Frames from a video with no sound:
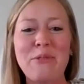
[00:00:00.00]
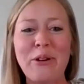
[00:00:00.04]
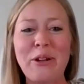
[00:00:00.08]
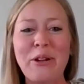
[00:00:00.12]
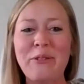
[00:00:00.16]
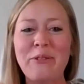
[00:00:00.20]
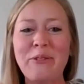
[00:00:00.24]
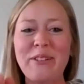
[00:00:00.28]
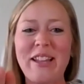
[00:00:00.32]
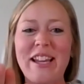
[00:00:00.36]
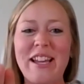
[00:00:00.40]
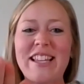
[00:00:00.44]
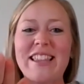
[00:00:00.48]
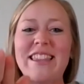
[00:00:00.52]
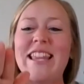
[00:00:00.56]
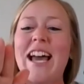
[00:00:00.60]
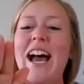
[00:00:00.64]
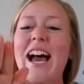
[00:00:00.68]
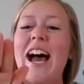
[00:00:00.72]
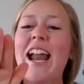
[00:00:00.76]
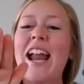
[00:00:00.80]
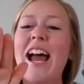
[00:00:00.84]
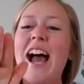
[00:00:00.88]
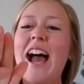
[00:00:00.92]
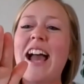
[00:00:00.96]
You were like that
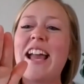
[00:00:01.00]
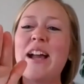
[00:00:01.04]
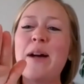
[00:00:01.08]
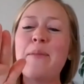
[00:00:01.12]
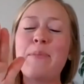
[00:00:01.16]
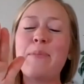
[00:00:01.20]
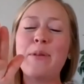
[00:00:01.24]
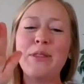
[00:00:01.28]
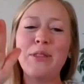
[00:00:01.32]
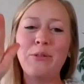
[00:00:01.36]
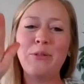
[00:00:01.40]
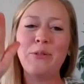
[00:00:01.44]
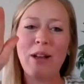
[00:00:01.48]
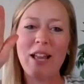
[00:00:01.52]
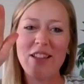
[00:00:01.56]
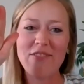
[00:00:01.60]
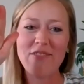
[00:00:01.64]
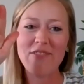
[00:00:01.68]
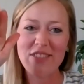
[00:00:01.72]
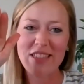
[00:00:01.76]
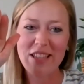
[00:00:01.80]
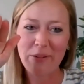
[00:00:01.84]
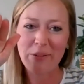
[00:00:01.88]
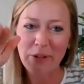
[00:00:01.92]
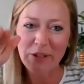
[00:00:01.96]
high up on the wave,
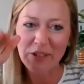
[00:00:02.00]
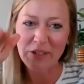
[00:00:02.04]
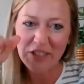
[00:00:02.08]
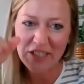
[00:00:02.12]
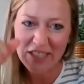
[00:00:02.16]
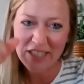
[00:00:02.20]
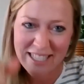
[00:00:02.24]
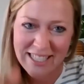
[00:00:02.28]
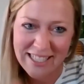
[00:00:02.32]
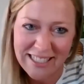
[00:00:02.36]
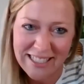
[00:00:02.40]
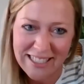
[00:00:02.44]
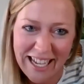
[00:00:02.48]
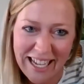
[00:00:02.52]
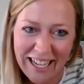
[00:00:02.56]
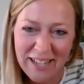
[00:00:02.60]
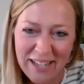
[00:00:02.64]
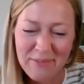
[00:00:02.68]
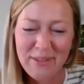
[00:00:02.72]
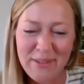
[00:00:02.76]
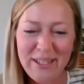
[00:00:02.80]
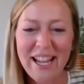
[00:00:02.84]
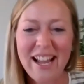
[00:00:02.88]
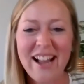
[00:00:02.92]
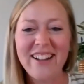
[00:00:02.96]
and then we were just slammed
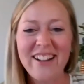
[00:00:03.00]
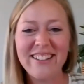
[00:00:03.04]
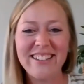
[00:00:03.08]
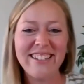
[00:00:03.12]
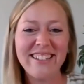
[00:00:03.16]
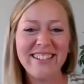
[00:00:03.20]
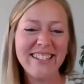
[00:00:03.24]
down. And